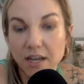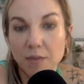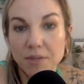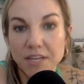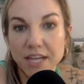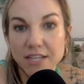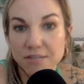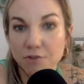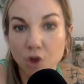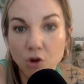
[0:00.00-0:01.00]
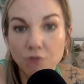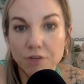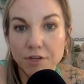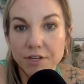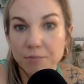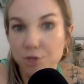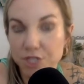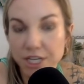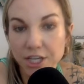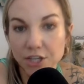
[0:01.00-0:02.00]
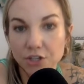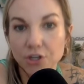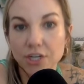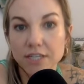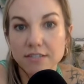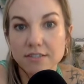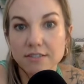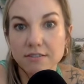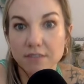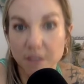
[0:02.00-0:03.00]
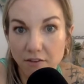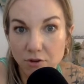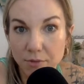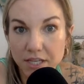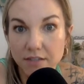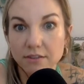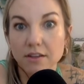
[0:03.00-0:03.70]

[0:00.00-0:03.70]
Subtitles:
in the case of COVID in particular, it's the government